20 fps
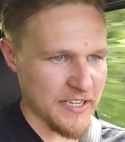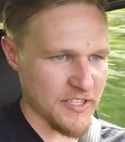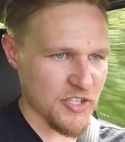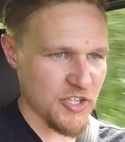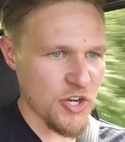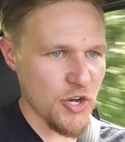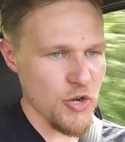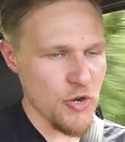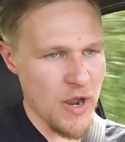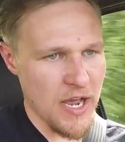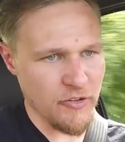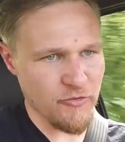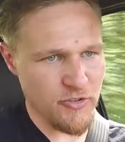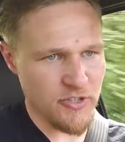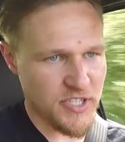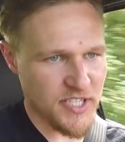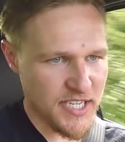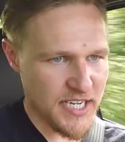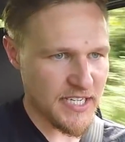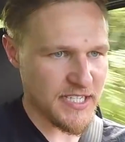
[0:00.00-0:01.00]

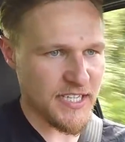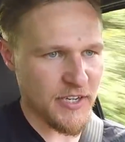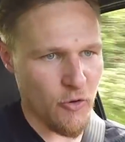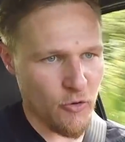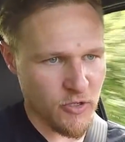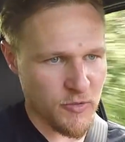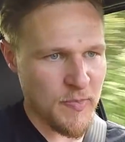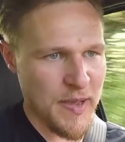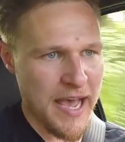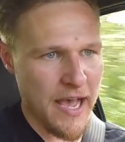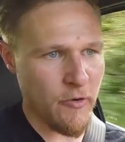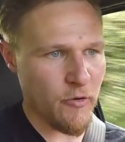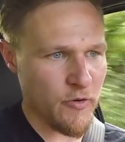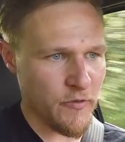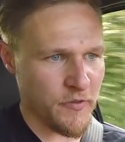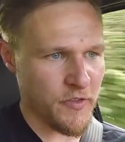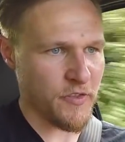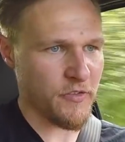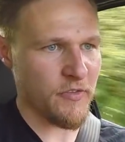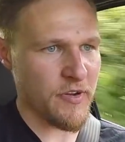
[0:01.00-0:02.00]
260 horsepower of
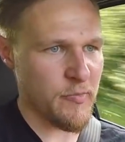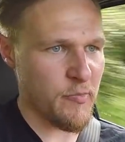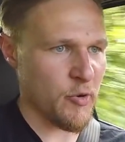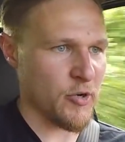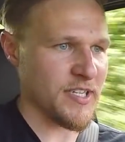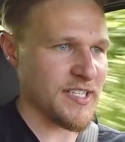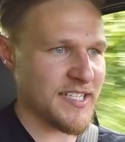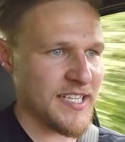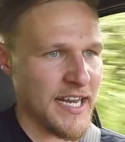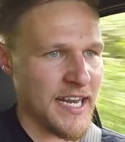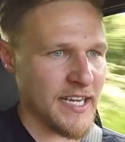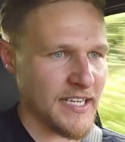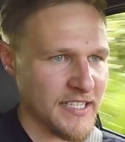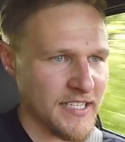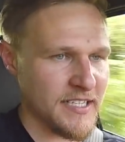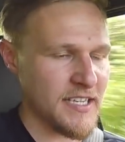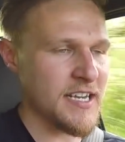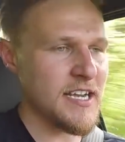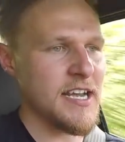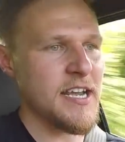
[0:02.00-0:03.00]
the 3.6,
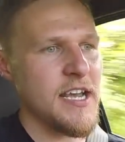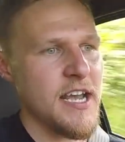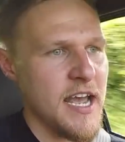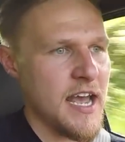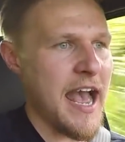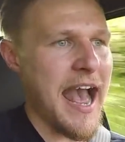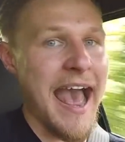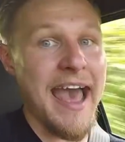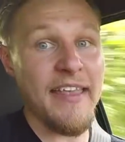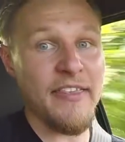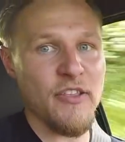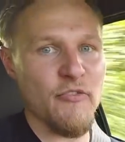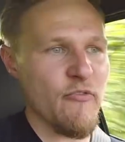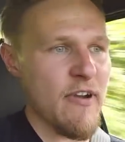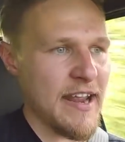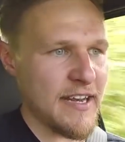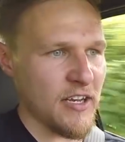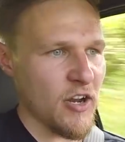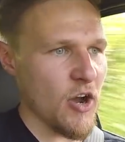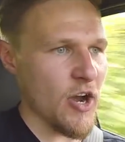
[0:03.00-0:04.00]
and the
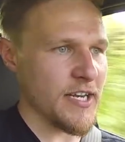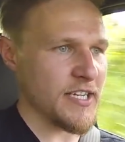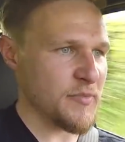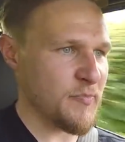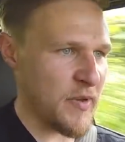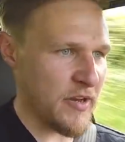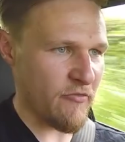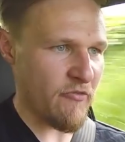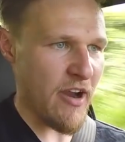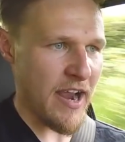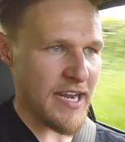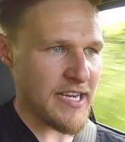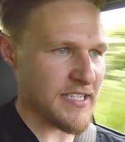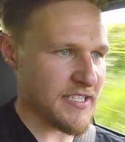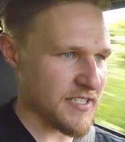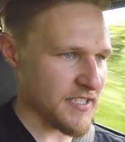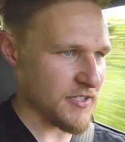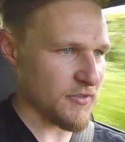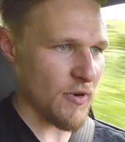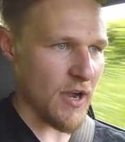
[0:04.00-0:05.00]
red line has been raised
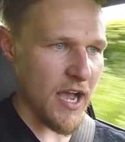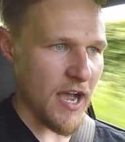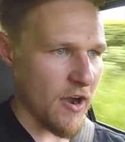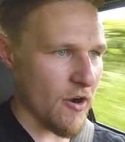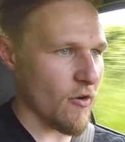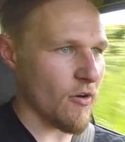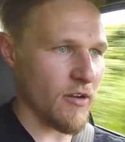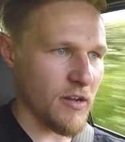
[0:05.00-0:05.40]
as well.